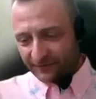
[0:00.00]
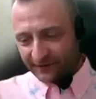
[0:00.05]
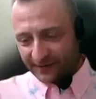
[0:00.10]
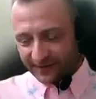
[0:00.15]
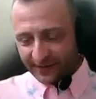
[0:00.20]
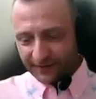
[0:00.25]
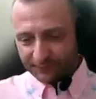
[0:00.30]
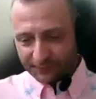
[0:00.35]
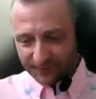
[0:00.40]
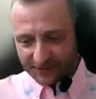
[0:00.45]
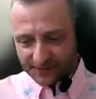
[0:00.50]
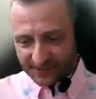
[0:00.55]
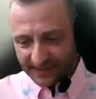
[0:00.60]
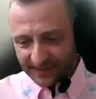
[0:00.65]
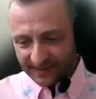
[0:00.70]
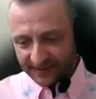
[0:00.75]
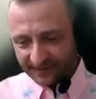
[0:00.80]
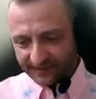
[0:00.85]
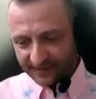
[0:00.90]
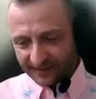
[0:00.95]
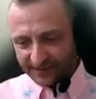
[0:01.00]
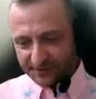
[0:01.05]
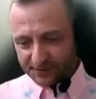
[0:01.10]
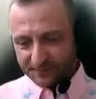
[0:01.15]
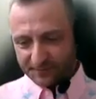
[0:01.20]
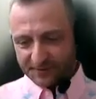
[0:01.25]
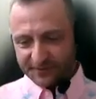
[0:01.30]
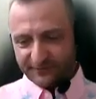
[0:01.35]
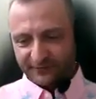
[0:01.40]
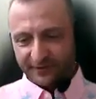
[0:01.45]
I really appreciate it. Thank
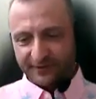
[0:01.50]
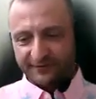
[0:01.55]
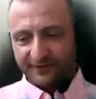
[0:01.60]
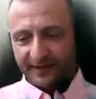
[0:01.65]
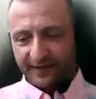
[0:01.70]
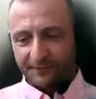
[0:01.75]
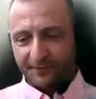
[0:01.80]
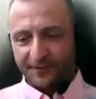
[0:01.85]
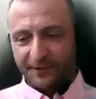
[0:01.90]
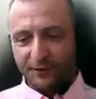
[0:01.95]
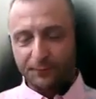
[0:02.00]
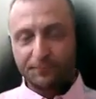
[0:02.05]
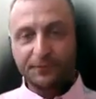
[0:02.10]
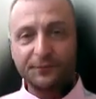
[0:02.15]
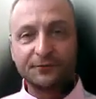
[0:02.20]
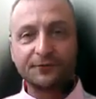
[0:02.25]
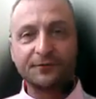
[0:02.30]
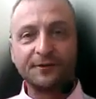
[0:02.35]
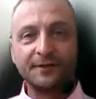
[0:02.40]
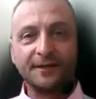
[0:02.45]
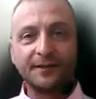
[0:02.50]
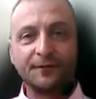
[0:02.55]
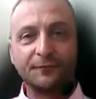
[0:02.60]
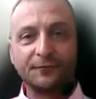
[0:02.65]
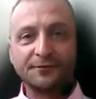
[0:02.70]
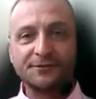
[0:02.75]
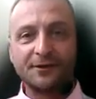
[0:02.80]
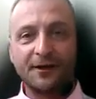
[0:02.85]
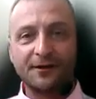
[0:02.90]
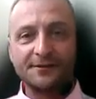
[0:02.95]
you so much for your time and the opportunity.
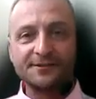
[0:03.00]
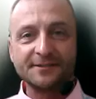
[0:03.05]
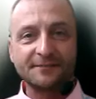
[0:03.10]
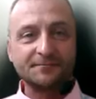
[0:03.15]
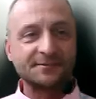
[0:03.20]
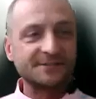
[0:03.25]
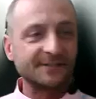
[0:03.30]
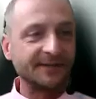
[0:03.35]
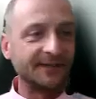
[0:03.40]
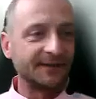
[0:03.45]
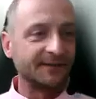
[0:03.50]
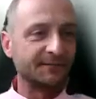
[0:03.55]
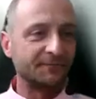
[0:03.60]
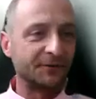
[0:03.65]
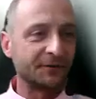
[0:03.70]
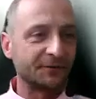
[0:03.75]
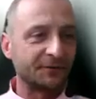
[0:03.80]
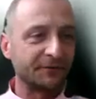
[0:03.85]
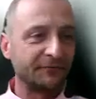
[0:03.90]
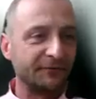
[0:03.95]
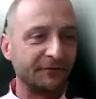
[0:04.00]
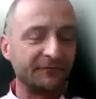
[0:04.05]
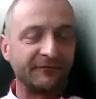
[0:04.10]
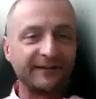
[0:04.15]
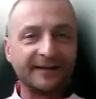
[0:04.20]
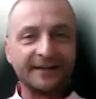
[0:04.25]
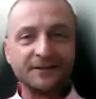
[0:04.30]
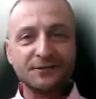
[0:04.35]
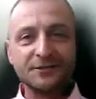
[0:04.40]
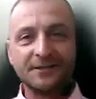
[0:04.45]
It was awesome seeing both of you
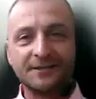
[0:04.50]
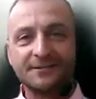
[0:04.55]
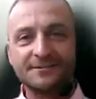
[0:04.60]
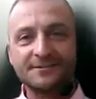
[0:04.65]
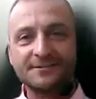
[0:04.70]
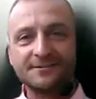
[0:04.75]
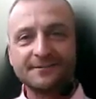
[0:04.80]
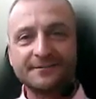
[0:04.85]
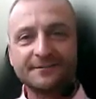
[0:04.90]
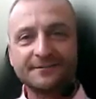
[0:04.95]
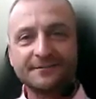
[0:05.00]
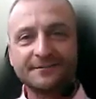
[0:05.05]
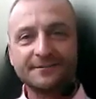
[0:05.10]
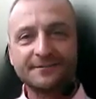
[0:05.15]
fine gents.